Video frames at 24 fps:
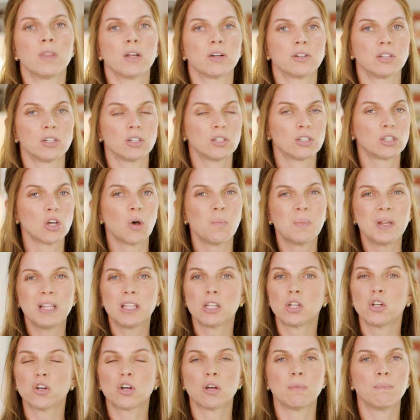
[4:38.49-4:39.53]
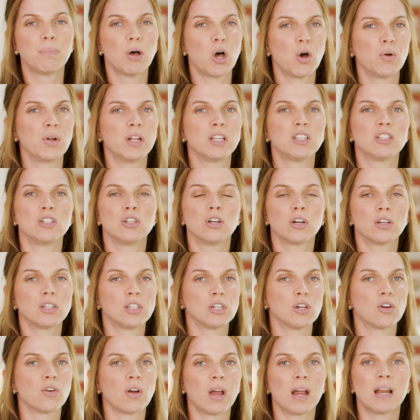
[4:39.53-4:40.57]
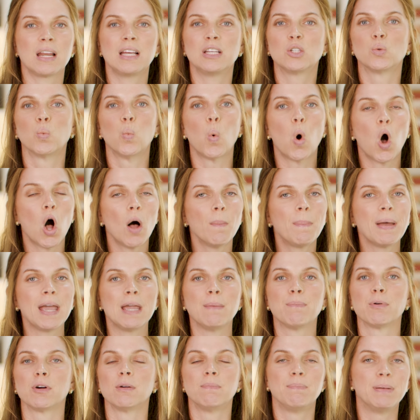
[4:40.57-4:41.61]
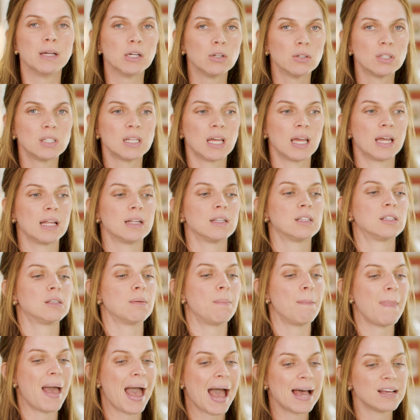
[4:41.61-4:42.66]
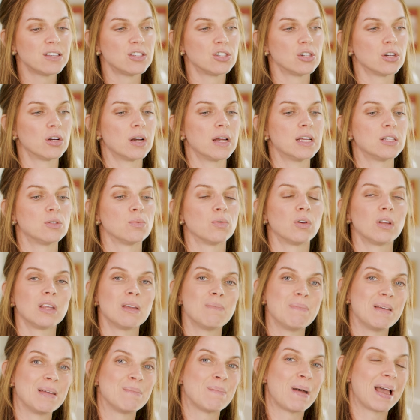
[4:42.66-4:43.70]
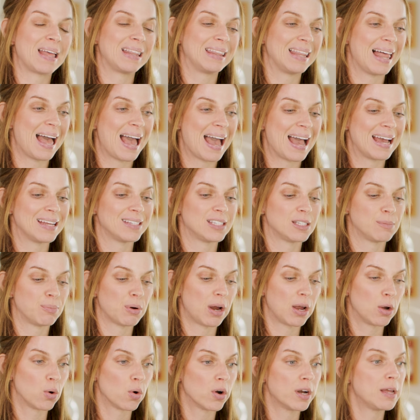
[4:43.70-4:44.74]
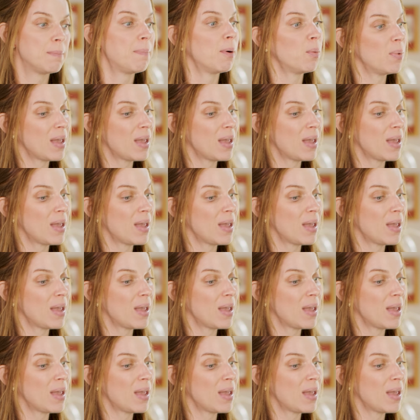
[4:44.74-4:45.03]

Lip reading: There's just so many little components, nooks and crannies, wallpaper, built-ins. The master has really been my last priority, but